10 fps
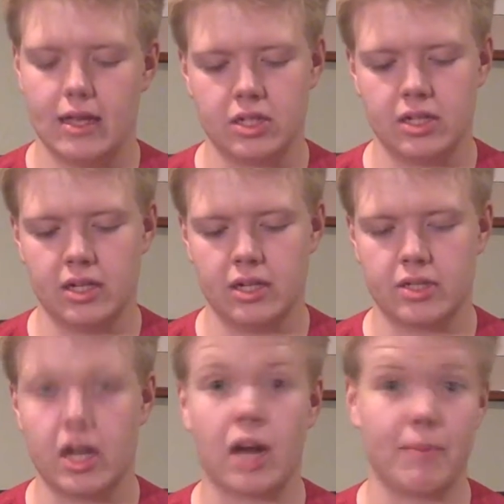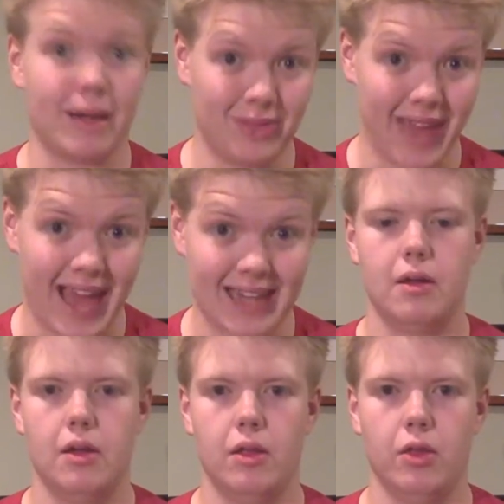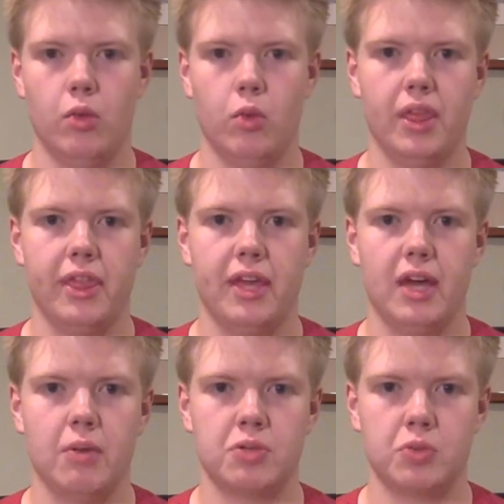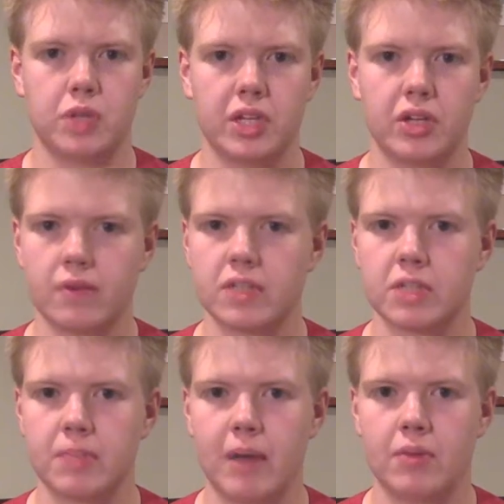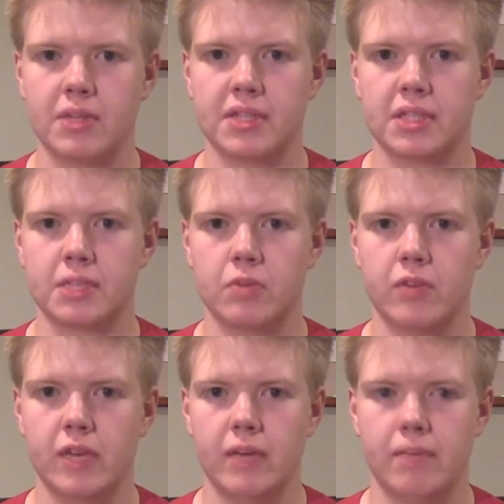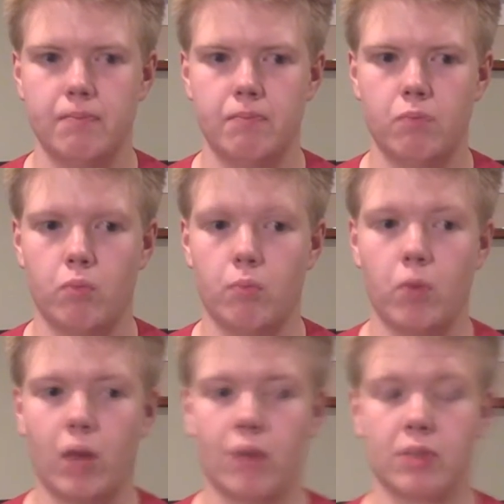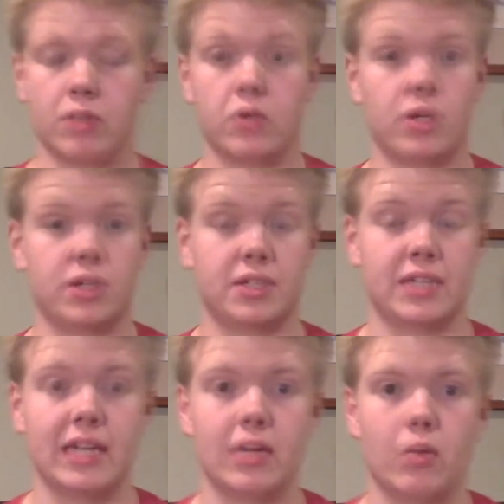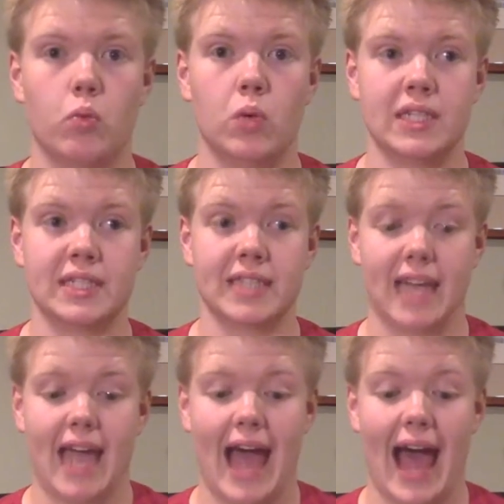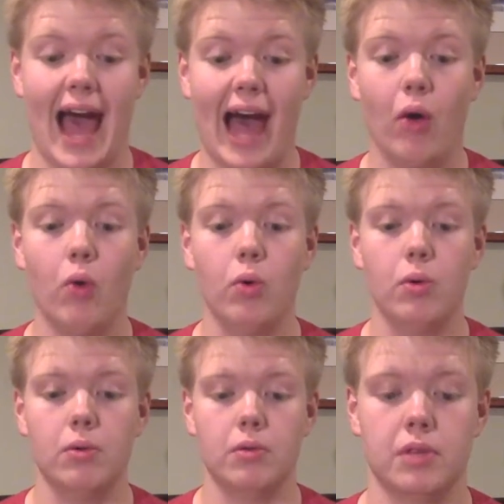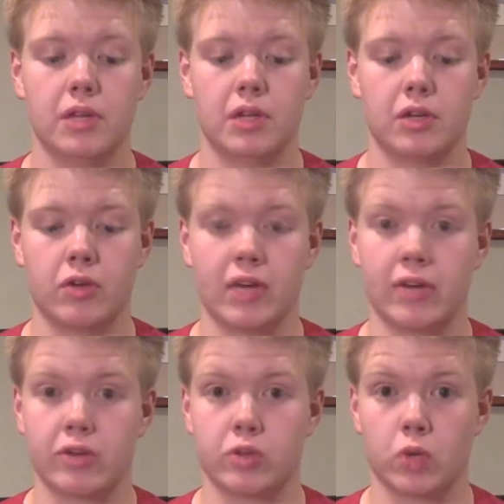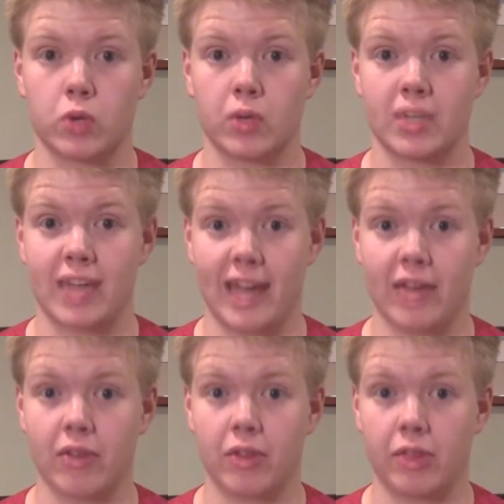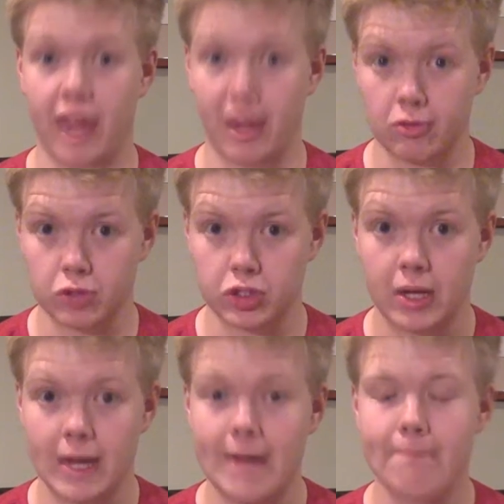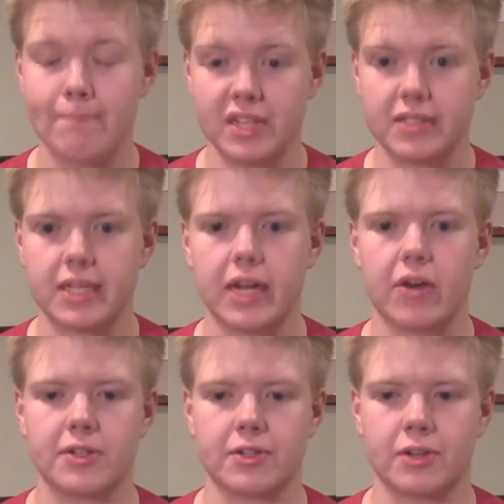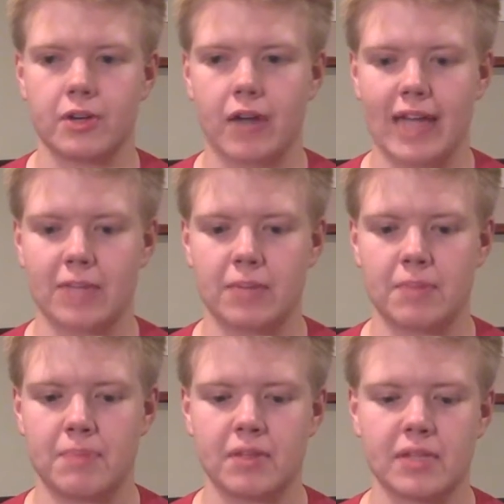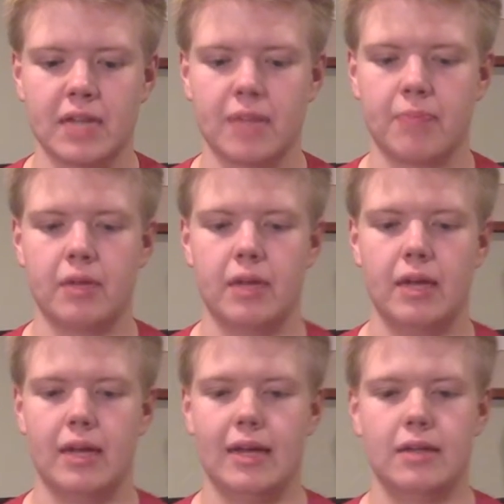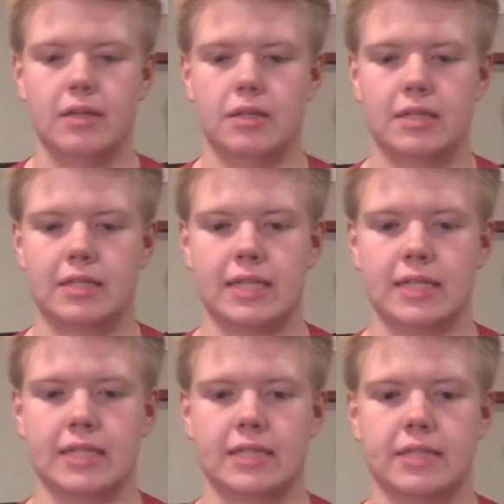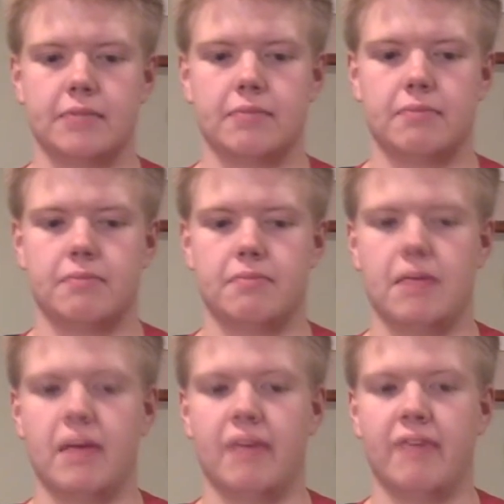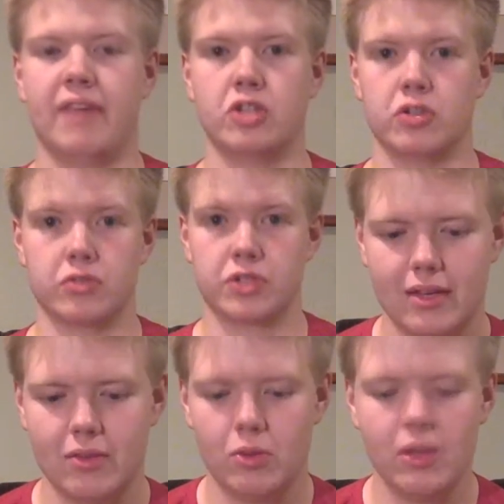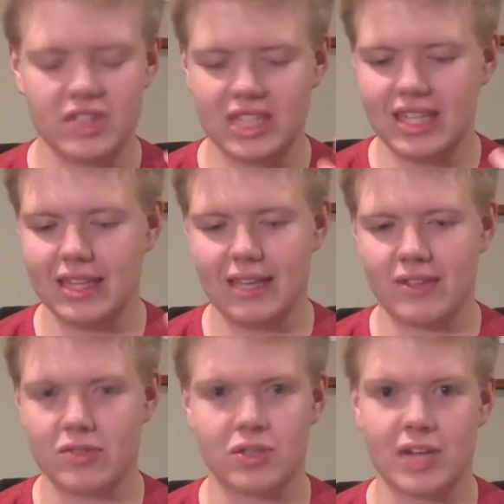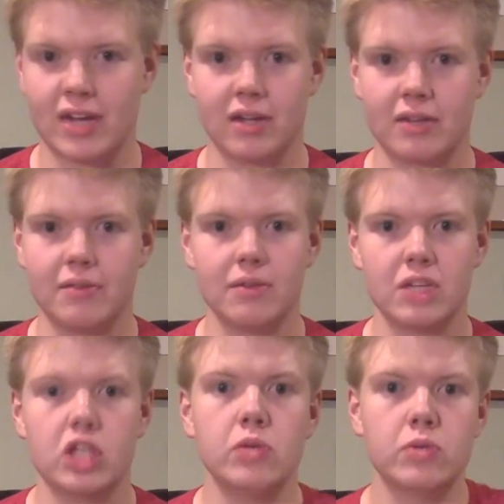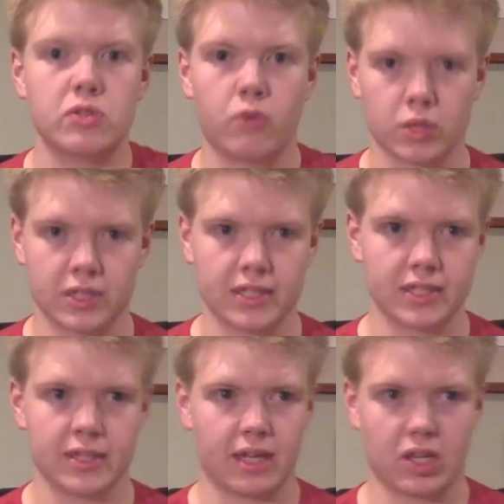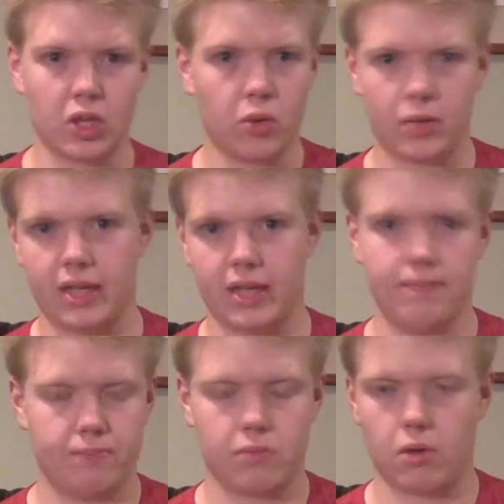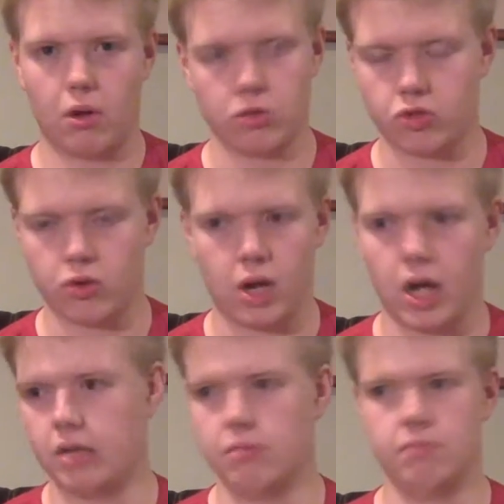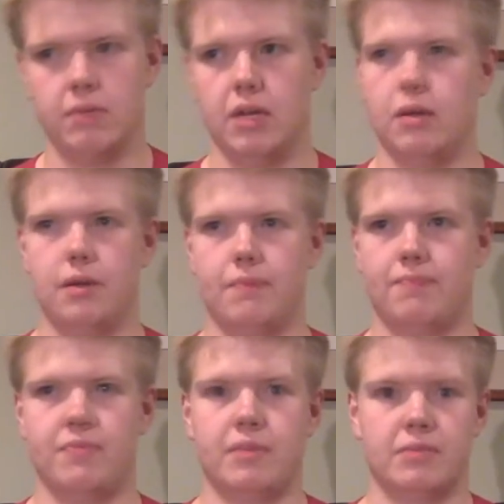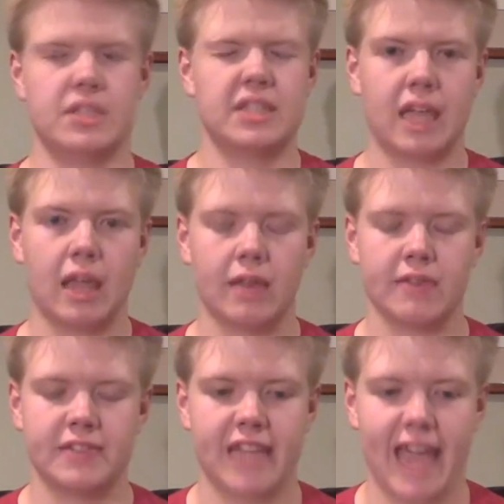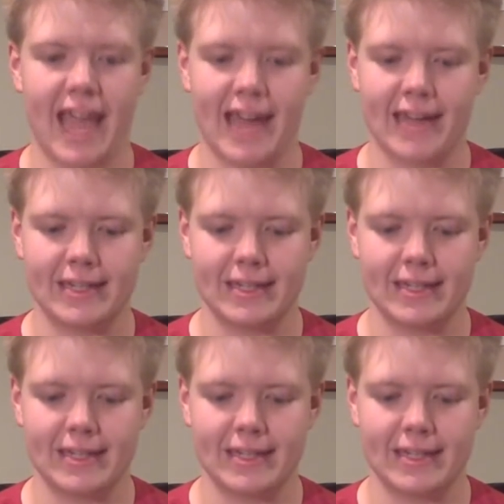to talk about that. The one thing I was really nervous about with this movie when I was going to see it was how the creators were going to handle Thanos. This character has been built up since Avengers. We've seen the Avengers take on huge forces like Loki, Ultron, themselves, and